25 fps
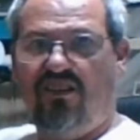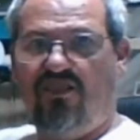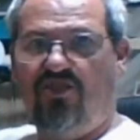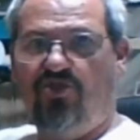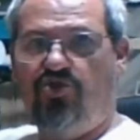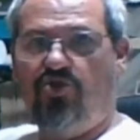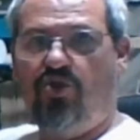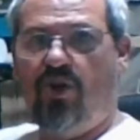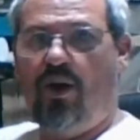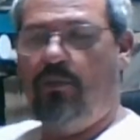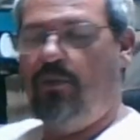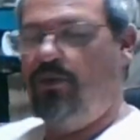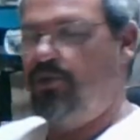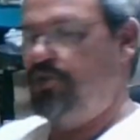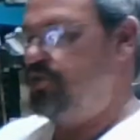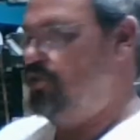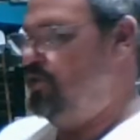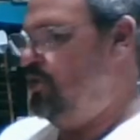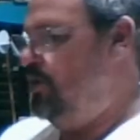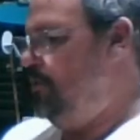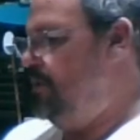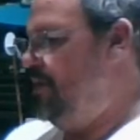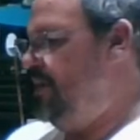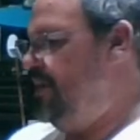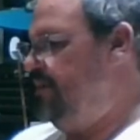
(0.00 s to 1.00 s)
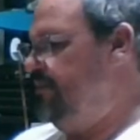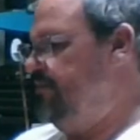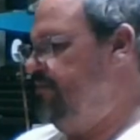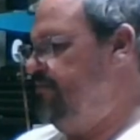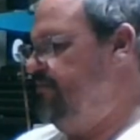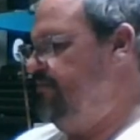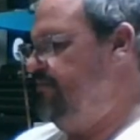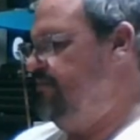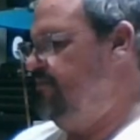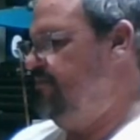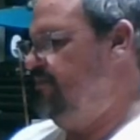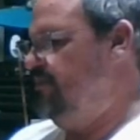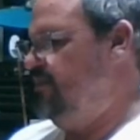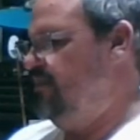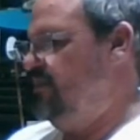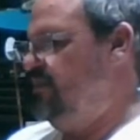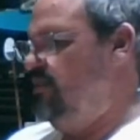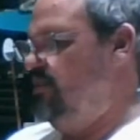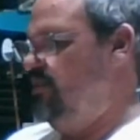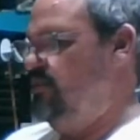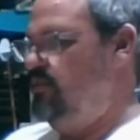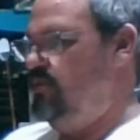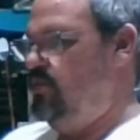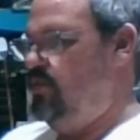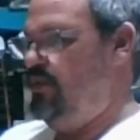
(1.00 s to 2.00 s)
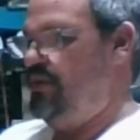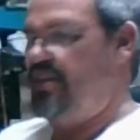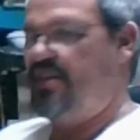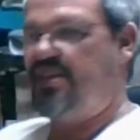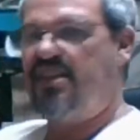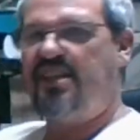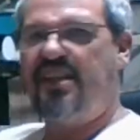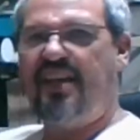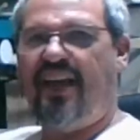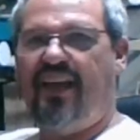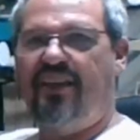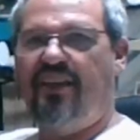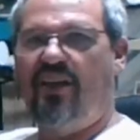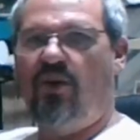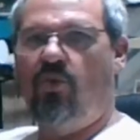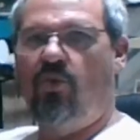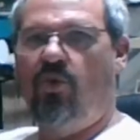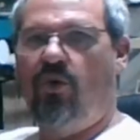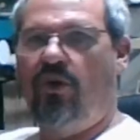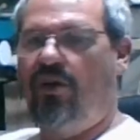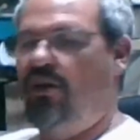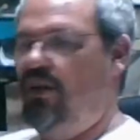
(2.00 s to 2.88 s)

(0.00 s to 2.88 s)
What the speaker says: Dremel tool bit with a sanding wheel